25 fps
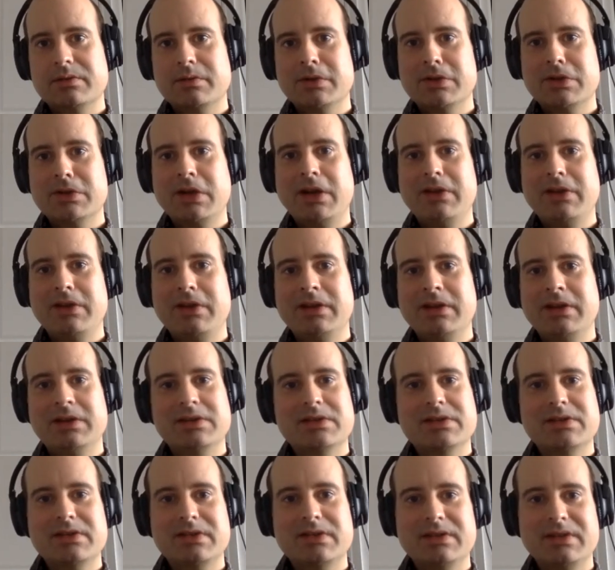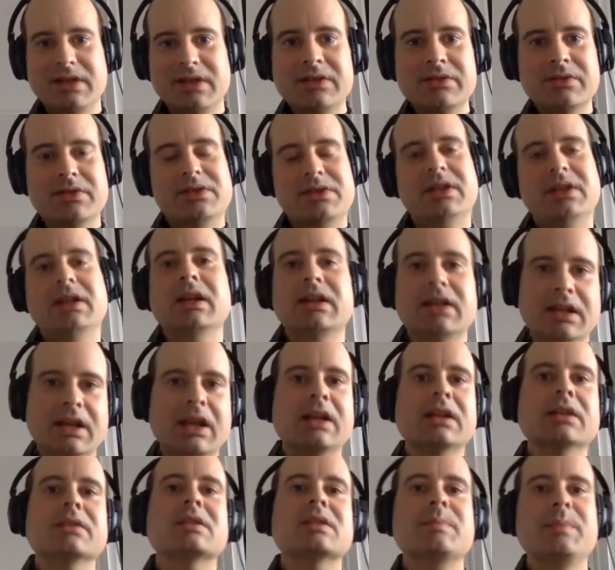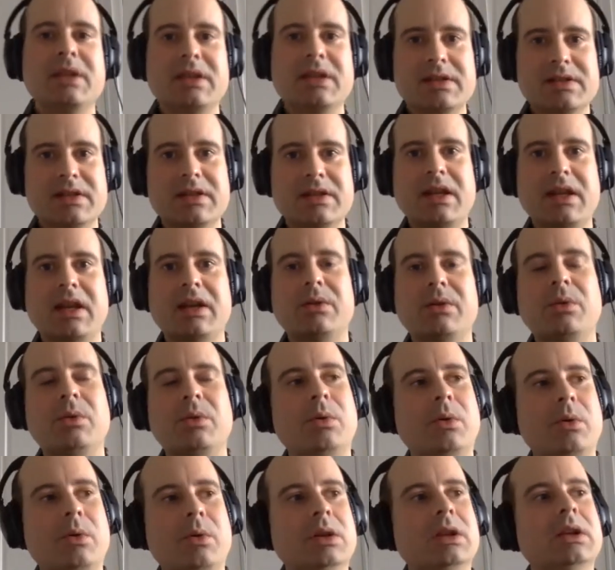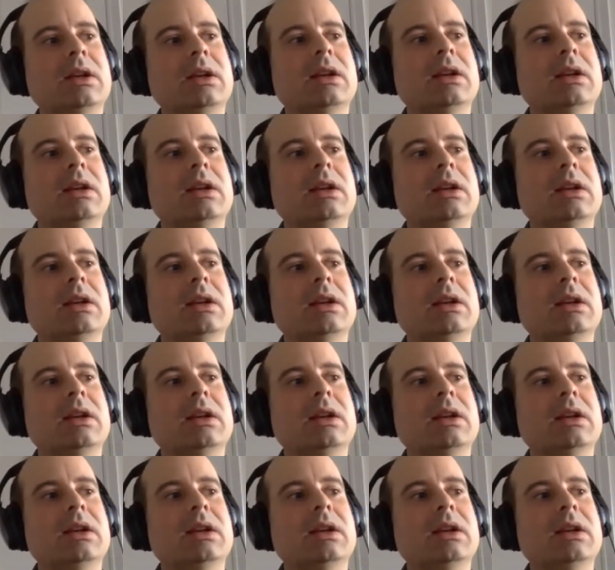which I think is interesting. And again, it speaks to that whole